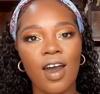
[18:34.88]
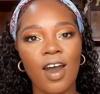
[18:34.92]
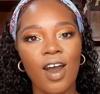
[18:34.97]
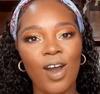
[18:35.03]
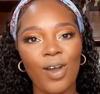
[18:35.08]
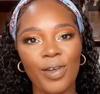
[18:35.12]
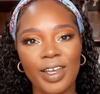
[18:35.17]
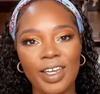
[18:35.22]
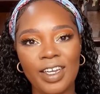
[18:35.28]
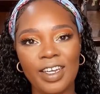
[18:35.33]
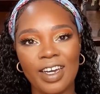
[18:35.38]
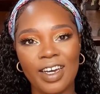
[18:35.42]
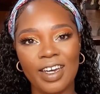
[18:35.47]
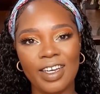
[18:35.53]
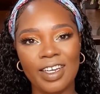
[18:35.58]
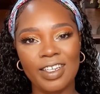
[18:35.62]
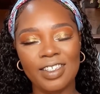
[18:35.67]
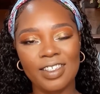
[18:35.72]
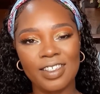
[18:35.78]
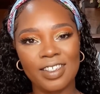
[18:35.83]
Alright
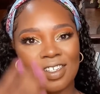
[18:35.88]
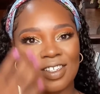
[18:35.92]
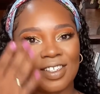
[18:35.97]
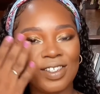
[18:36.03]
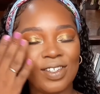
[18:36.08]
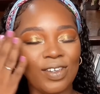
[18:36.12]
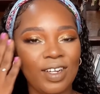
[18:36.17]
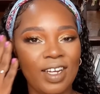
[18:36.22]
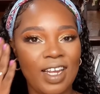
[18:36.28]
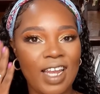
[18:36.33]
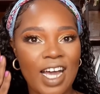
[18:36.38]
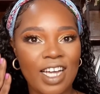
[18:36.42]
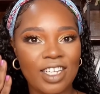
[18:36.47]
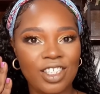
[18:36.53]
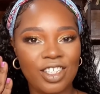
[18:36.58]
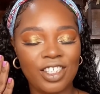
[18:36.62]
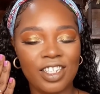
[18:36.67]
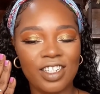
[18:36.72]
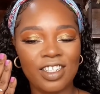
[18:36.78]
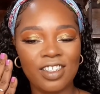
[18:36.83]
guys, so
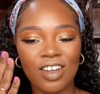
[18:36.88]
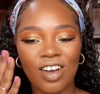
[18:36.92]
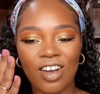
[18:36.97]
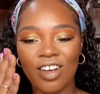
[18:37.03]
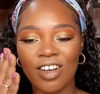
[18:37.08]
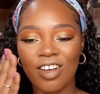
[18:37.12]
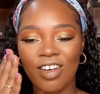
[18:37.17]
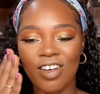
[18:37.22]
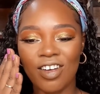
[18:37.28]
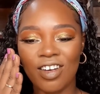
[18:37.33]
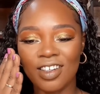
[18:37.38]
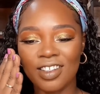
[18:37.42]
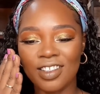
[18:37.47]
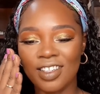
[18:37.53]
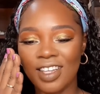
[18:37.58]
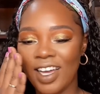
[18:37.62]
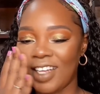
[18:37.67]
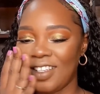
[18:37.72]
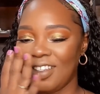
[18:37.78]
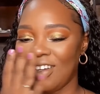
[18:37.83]
lashes are
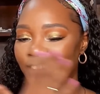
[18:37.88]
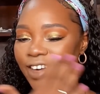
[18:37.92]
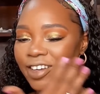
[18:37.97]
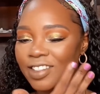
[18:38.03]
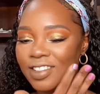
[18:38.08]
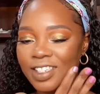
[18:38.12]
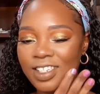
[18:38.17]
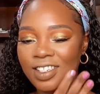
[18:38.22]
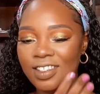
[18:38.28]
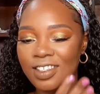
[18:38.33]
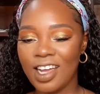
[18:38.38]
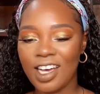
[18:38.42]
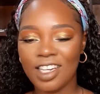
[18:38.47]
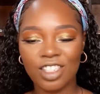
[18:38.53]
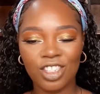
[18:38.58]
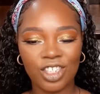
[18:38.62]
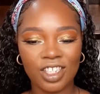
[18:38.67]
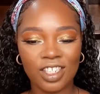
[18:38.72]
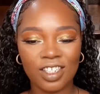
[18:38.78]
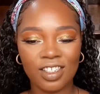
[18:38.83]
on, and aren't these
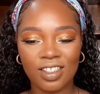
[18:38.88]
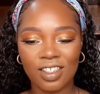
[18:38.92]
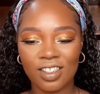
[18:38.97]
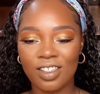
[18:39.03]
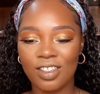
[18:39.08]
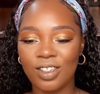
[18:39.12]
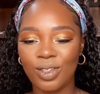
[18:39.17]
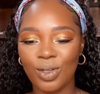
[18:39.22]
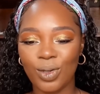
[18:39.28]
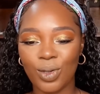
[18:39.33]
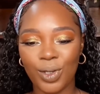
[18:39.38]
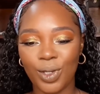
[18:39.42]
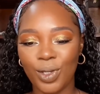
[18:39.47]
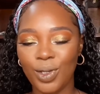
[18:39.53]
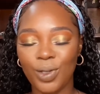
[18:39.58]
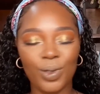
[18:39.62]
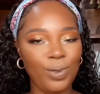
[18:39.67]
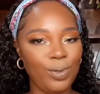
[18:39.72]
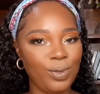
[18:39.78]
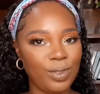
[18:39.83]
lashes so
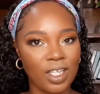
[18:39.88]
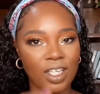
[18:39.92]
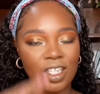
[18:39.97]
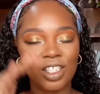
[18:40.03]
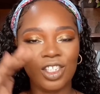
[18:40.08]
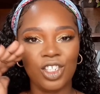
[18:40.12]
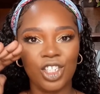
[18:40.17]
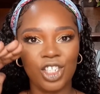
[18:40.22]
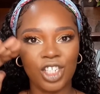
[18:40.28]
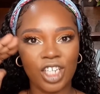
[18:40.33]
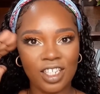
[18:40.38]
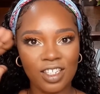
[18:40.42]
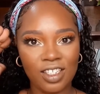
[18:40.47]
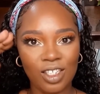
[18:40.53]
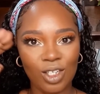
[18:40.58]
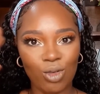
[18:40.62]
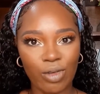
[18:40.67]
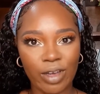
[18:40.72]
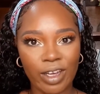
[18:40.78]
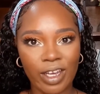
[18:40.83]
cute? Just
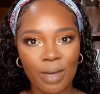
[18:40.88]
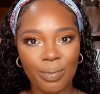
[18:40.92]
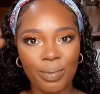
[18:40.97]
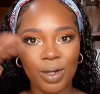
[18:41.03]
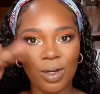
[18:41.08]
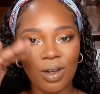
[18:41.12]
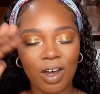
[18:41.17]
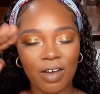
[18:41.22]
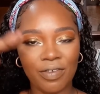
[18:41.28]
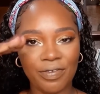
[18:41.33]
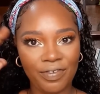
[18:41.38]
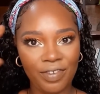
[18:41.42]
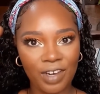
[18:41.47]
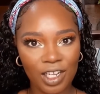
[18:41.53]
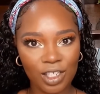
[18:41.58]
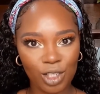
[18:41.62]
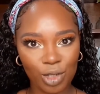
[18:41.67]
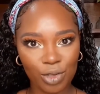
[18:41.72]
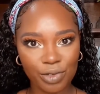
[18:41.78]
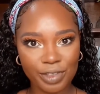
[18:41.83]
the right amount of
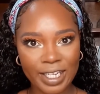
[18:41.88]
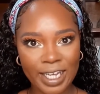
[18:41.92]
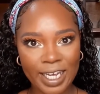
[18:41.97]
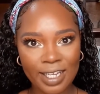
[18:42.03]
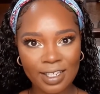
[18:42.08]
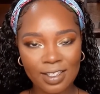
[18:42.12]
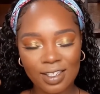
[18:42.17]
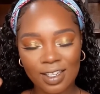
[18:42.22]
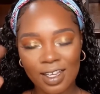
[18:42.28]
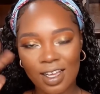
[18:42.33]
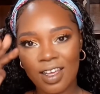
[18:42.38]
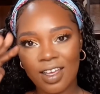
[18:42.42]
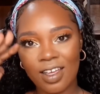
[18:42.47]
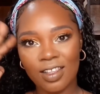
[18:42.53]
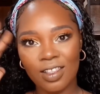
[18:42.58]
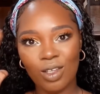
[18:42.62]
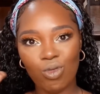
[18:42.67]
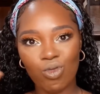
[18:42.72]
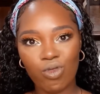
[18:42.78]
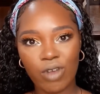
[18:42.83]
flutteriness,
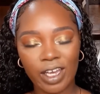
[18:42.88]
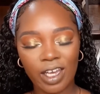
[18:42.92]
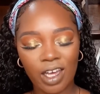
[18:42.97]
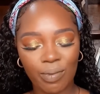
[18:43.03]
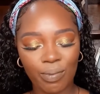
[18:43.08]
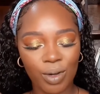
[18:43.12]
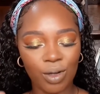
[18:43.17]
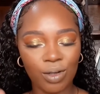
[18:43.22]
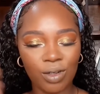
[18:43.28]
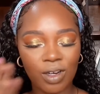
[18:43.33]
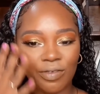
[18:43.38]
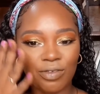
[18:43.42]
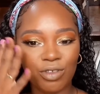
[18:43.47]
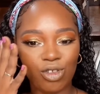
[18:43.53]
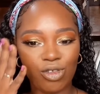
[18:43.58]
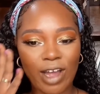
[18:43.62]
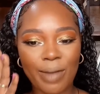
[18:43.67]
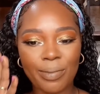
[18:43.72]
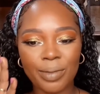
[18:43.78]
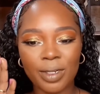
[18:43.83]
the right amount of
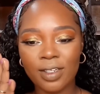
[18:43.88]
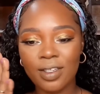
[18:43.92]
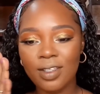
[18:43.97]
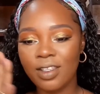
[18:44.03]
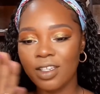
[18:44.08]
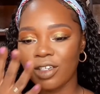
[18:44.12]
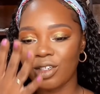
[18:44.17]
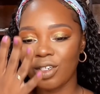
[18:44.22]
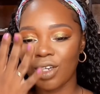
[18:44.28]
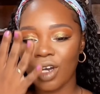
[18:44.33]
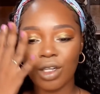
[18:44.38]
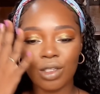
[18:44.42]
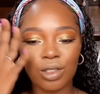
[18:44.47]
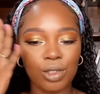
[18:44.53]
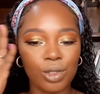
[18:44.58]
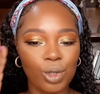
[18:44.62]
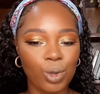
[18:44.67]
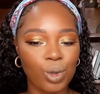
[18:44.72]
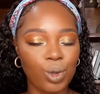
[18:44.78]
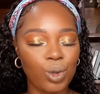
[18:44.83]
drama. They're
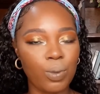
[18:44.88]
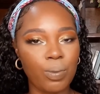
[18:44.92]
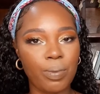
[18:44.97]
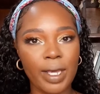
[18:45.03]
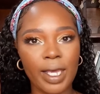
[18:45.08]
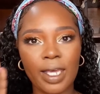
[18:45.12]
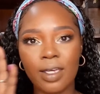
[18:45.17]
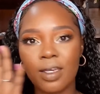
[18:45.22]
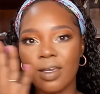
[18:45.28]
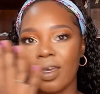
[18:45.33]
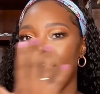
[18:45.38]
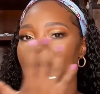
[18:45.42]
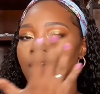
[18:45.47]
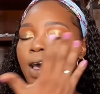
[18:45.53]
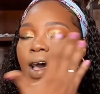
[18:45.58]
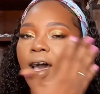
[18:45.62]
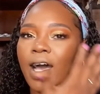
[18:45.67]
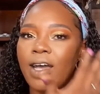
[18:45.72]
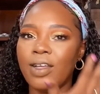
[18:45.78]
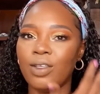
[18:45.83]
not too big
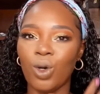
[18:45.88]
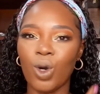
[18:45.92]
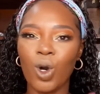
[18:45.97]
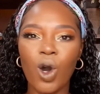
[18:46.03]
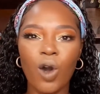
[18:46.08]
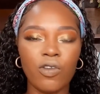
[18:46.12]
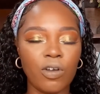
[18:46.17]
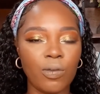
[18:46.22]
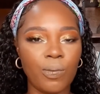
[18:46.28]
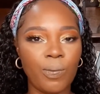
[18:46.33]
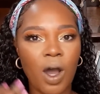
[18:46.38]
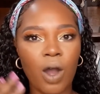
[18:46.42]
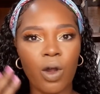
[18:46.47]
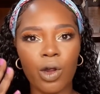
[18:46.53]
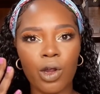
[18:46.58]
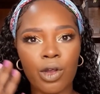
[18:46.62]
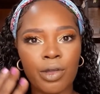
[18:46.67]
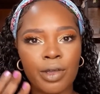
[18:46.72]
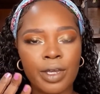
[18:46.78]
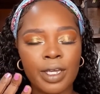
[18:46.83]
and
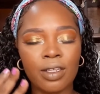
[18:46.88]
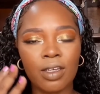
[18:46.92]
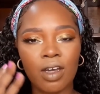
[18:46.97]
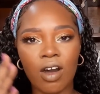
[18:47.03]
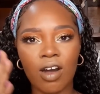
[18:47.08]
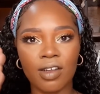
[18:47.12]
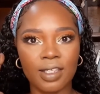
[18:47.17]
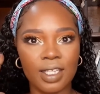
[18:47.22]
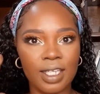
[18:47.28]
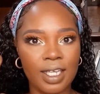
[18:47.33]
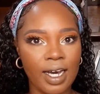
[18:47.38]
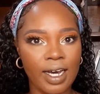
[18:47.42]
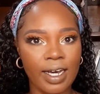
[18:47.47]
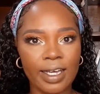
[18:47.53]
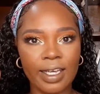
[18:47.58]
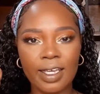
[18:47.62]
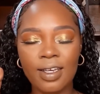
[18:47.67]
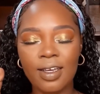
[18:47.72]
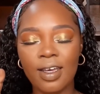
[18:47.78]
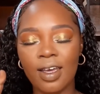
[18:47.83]
overpowering on the
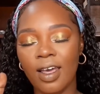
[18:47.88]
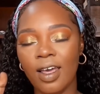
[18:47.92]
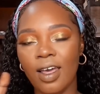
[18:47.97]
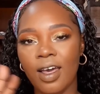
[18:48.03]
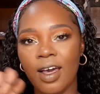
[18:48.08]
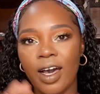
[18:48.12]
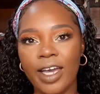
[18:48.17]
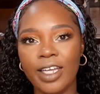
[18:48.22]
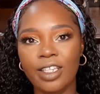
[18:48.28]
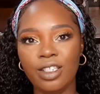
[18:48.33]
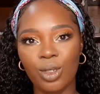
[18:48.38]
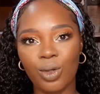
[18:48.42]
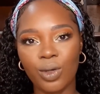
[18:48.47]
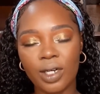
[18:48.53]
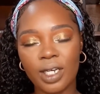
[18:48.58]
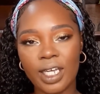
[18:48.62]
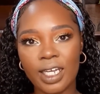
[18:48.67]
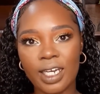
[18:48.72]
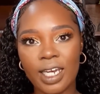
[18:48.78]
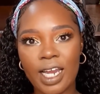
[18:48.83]
eye. I
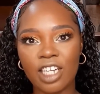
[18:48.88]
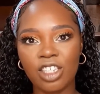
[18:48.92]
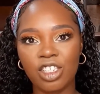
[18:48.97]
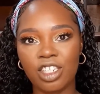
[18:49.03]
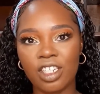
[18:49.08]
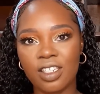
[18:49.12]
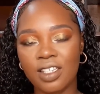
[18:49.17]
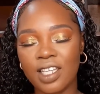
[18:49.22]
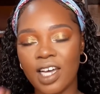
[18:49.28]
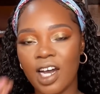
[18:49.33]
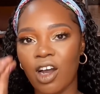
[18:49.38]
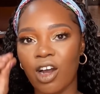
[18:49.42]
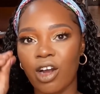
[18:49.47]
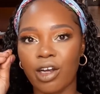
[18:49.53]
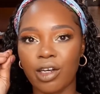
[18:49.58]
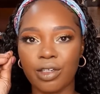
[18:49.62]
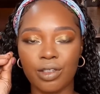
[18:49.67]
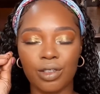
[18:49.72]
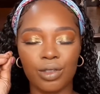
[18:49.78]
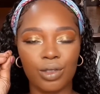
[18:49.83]
don't like lashes that
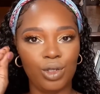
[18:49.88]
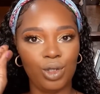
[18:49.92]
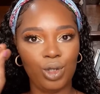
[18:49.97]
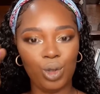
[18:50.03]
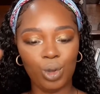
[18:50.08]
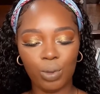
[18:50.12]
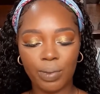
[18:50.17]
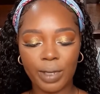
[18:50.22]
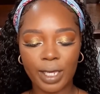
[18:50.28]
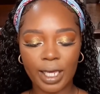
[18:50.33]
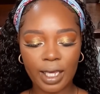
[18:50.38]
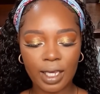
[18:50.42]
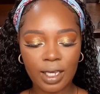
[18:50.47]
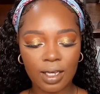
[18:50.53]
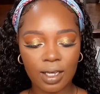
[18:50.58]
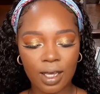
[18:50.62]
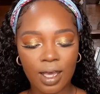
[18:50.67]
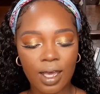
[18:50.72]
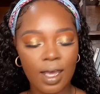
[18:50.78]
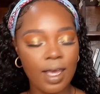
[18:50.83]
are too
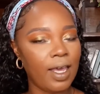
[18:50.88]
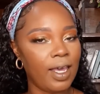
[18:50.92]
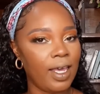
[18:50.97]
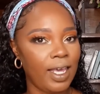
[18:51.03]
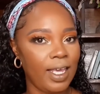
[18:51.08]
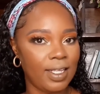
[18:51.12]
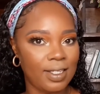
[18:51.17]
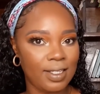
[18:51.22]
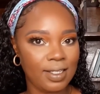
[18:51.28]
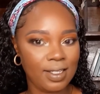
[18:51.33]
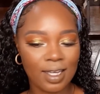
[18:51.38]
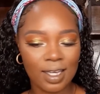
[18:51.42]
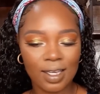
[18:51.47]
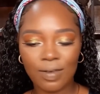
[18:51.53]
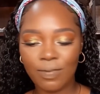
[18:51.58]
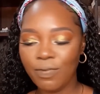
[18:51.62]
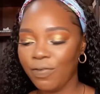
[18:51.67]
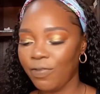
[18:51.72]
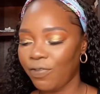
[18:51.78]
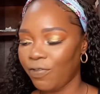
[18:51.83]
big. It's
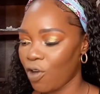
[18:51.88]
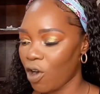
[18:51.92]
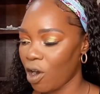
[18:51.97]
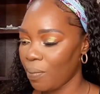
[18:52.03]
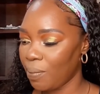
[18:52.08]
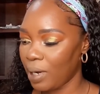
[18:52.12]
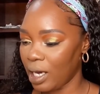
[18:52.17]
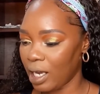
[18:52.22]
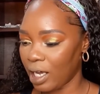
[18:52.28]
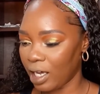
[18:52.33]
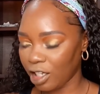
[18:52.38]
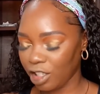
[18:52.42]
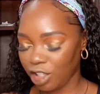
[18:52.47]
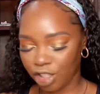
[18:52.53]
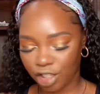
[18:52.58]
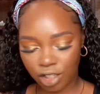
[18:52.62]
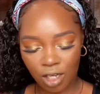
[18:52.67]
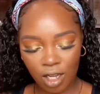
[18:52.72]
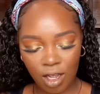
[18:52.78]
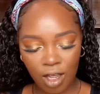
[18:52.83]
time for
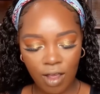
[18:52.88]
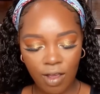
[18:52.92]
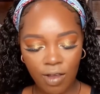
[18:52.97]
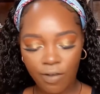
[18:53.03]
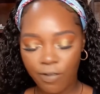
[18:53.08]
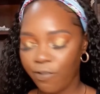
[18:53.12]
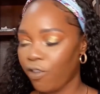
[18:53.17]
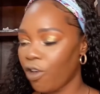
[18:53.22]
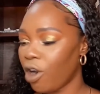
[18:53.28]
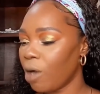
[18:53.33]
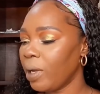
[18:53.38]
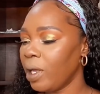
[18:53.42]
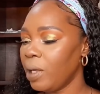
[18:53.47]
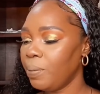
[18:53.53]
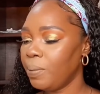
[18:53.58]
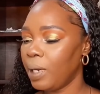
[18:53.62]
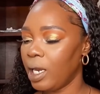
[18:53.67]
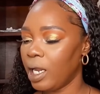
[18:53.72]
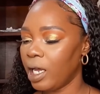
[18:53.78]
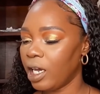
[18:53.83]
blush. For my
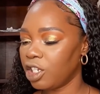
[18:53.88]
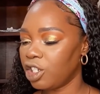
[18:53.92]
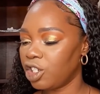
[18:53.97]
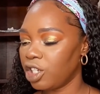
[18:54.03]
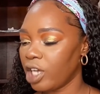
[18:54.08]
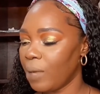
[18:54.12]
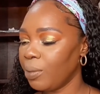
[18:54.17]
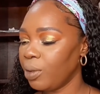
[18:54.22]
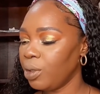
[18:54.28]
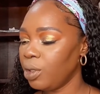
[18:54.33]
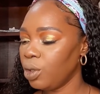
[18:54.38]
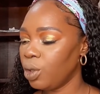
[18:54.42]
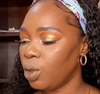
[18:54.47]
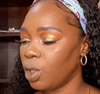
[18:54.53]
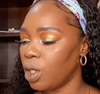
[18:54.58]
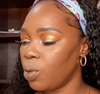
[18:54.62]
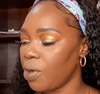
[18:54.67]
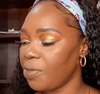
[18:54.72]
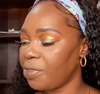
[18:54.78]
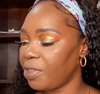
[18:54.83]
blush, I'm going to go
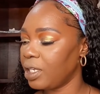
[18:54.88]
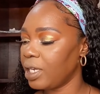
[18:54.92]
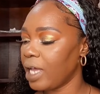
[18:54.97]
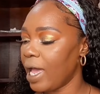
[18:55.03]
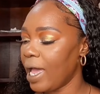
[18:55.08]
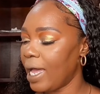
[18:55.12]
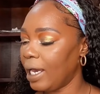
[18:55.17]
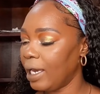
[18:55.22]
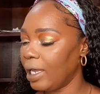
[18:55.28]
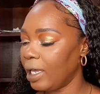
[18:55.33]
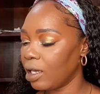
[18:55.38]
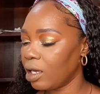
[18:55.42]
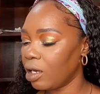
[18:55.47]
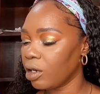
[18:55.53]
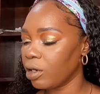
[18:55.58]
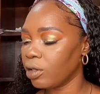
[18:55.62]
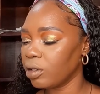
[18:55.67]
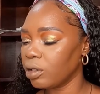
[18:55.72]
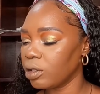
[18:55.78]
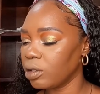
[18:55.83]
in with an LA
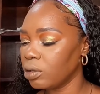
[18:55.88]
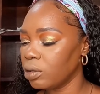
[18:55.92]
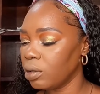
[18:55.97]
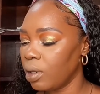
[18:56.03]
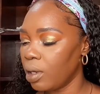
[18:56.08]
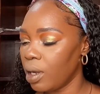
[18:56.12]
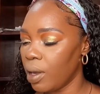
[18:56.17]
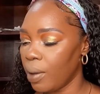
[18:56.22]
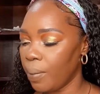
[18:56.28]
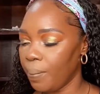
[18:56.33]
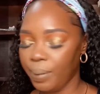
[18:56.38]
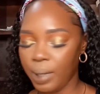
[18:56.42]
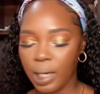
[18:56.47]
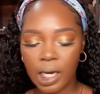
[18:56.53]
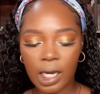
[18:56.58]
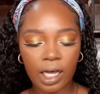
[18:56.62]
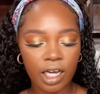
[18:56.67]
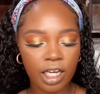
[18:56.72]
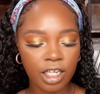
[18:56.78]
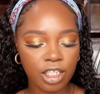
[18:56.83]
Girl
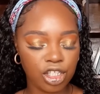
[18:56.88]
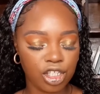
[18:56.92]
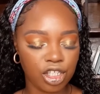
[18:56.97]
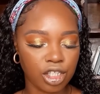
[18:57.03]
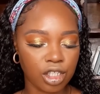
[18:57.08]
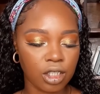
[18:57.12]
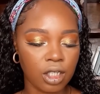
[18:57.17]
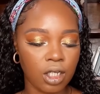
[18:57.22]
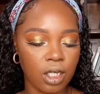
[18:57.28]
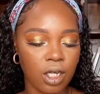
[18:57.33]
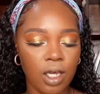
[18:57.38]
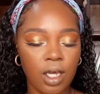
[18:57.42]
blush.